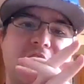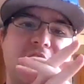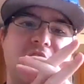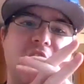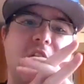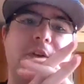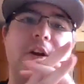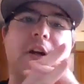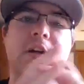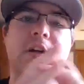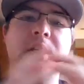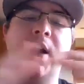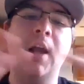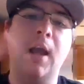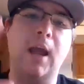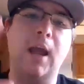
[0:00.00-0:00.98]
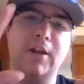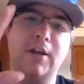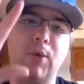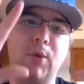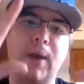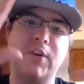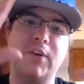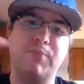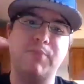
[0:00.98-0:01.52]
each other, and you
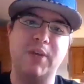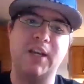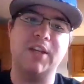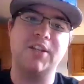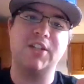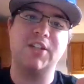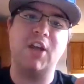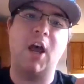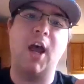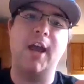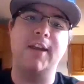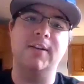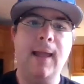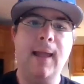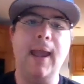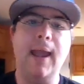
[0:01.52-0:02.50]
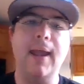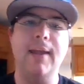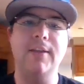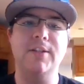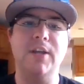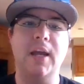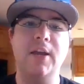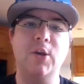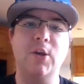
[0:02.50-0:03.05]
have to pick a side.
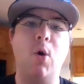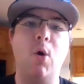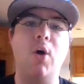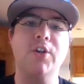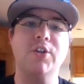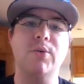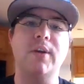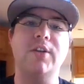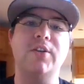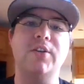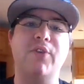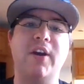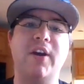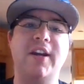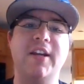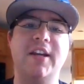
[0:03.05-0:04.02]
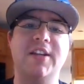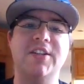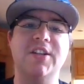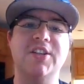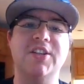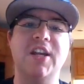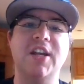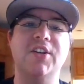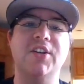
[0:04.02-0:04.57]
And you also get to fight against the
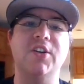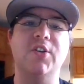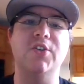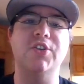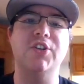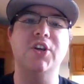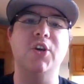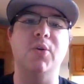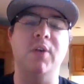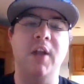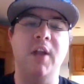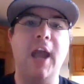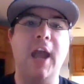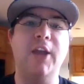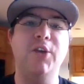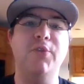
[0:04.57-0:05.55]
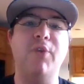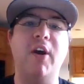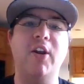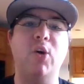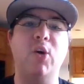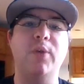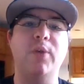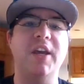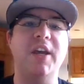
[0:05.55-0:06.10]
Sentinels too. And you find out
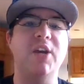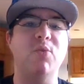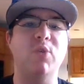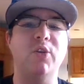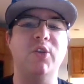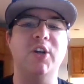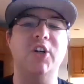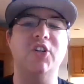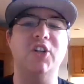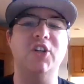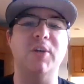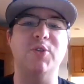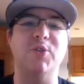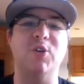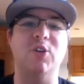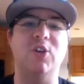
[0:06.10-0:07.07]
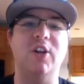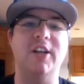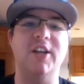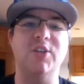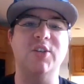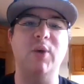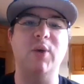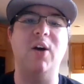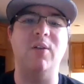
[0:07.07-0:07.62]
what their ships look like
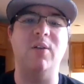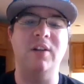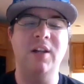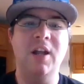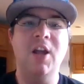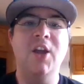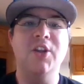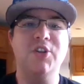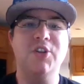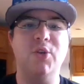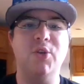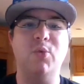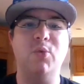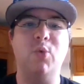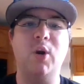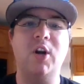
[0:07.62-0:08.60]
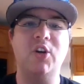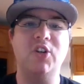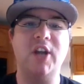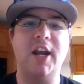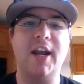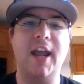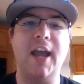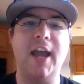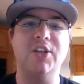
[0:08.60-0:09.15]
as well. So the
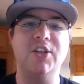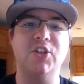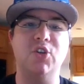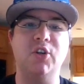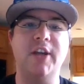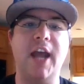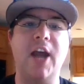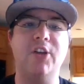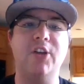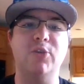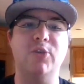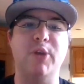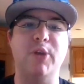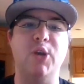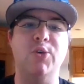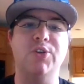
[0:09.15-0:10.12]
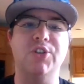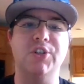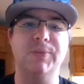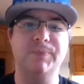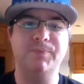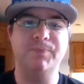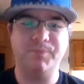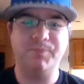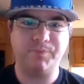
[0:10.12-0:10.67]
Railjack has three attributes.
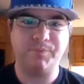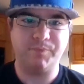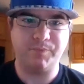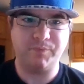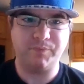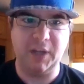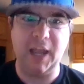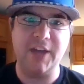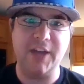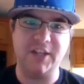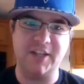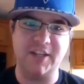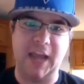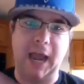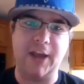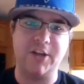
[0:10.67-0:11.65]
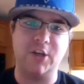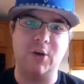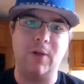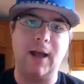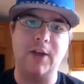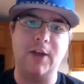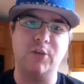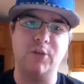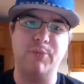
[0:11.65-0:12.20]
It has a tactical
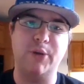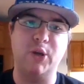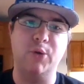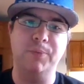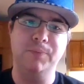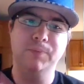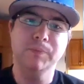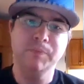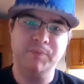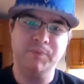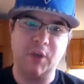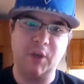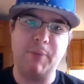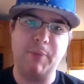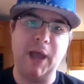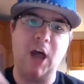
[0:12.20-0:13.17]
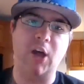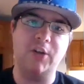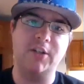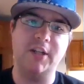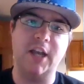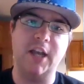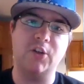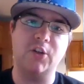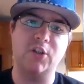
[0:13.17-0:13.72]
attribute, a
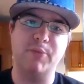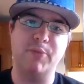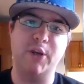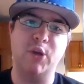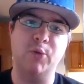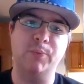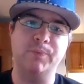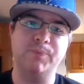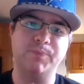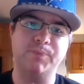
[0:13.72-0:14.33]
piloting attribute,